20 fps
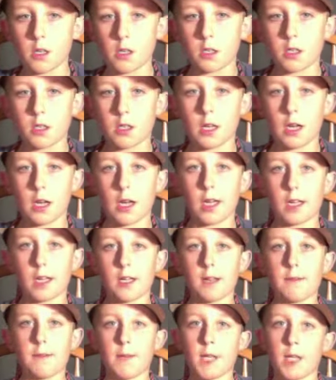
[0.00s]
Yeah, I
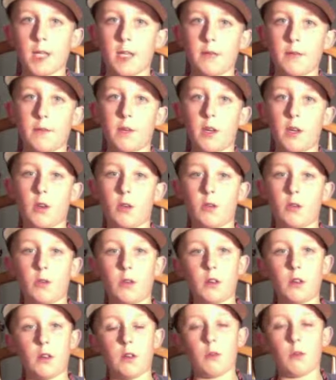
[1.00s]
can't make any videos for
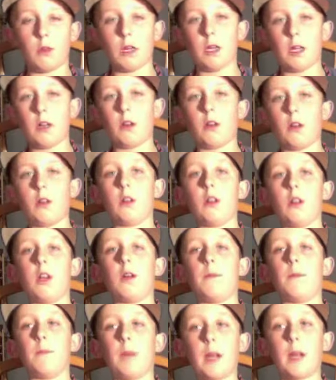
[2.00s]
a little while.
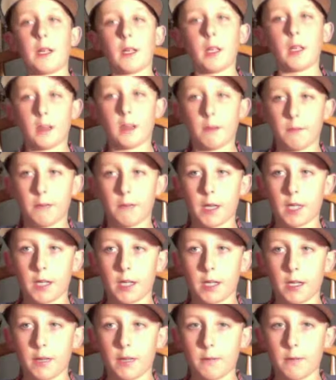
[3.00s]
I can't make
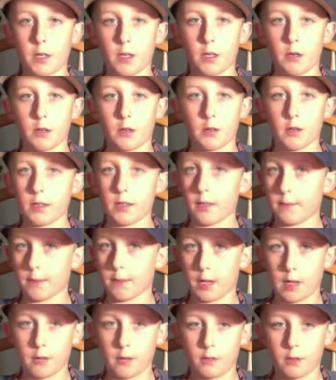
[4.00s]
any videos on
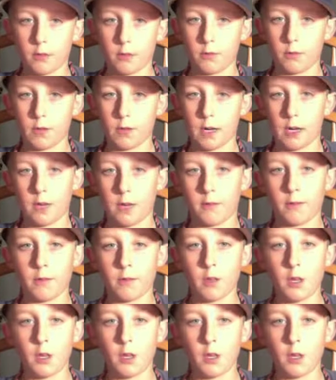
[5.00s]
SamTheCat125.